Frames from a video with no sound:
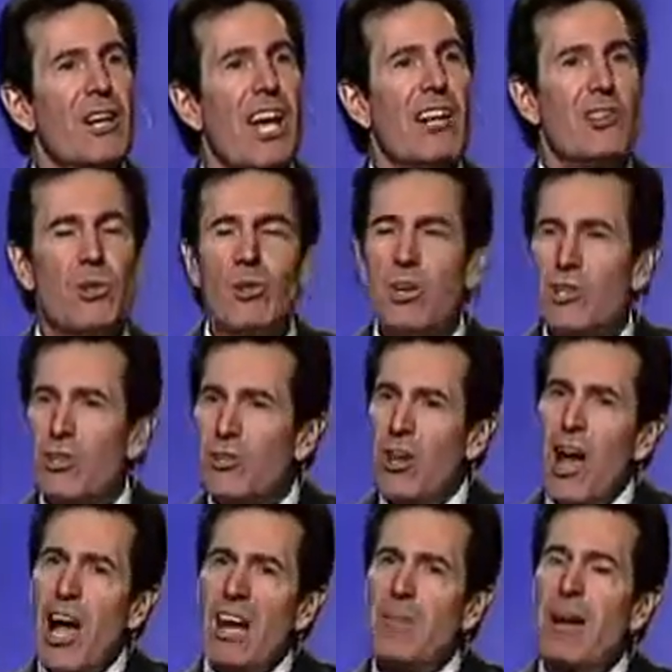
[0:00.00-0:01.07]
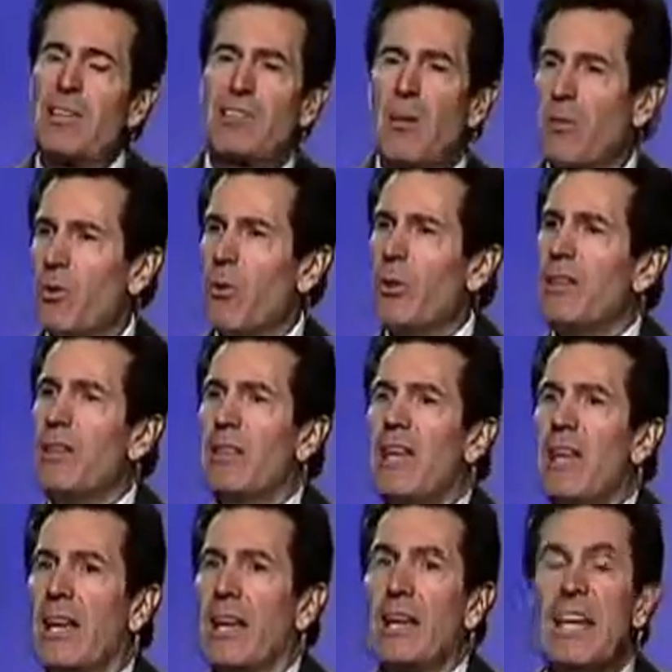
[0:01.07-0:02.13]
As soon as you talk about something, what do you
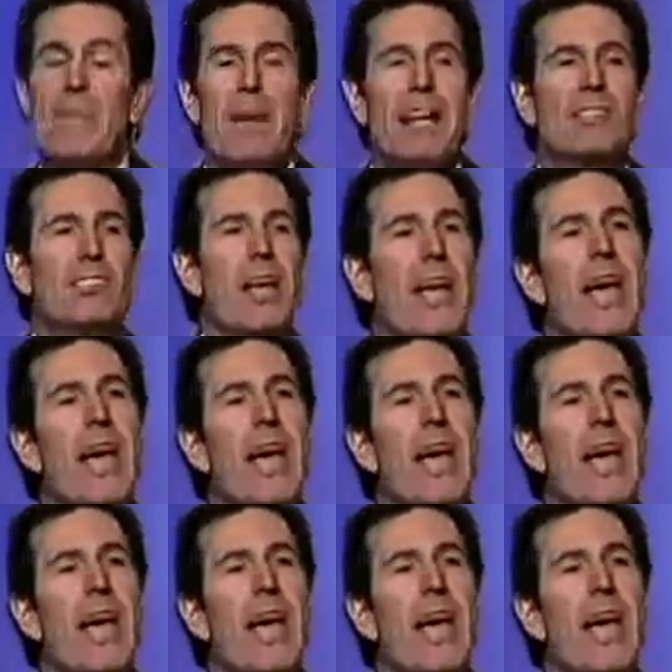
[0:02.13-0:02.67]
think? And they might say,